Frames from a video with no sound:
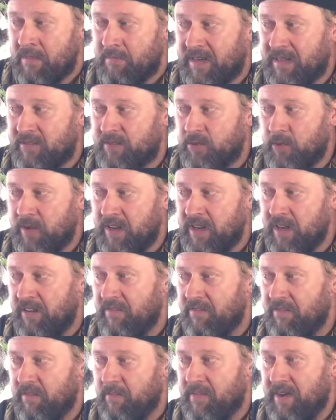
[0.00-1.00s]
But so
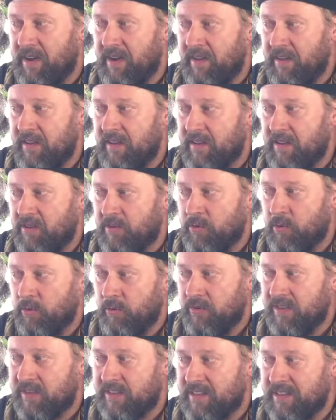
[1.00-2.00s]
enough of my
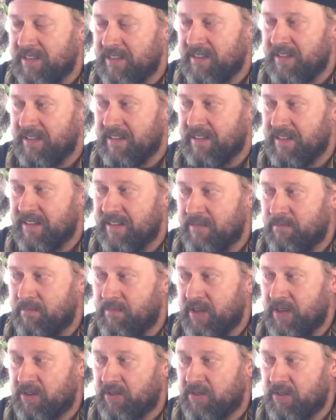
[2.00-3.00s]
touristy
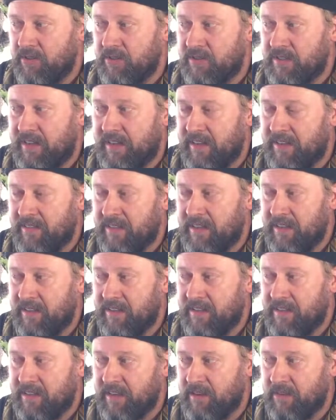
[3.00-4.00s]
pictures that I
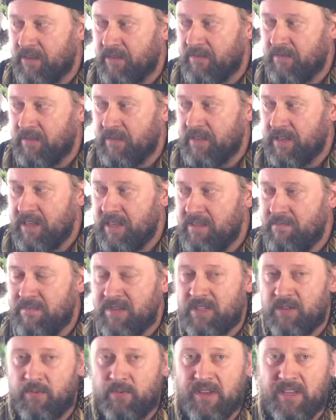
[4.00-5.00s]
take kind of in
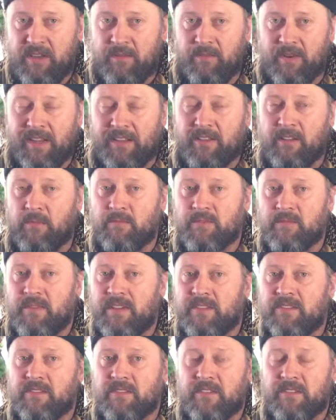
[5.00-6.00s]
between while Tom
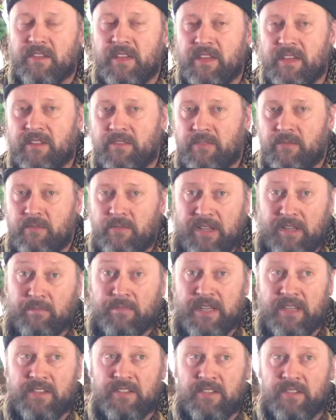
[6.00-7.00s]
Svensson are taking the real
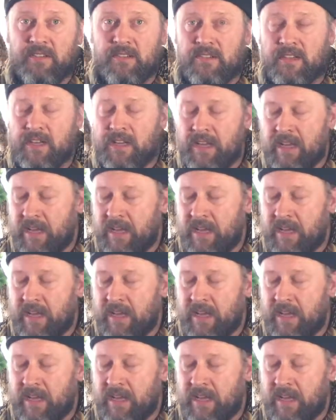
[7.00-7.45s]
pictures.